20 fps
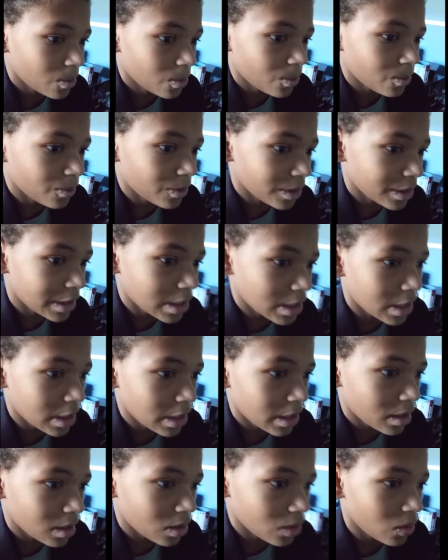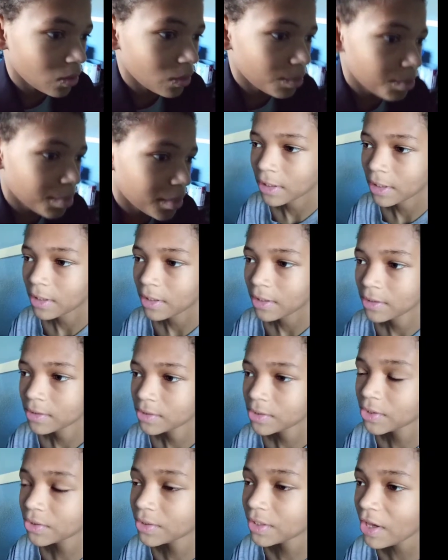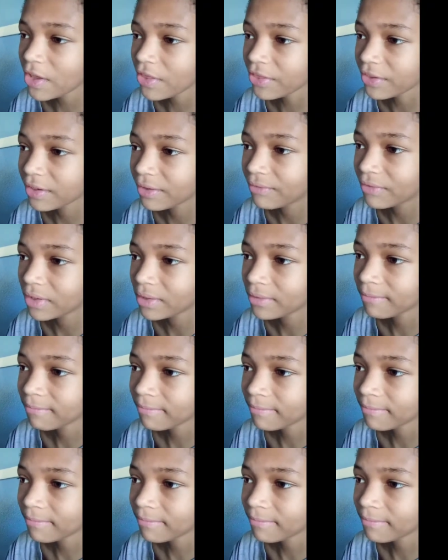really gonna help to death even